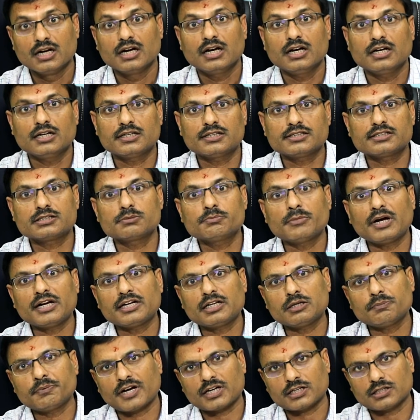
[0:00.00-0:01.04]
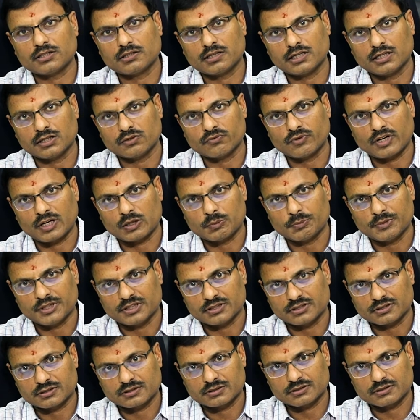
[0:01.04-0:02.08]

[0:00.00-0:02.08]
it is multi-factor involvement.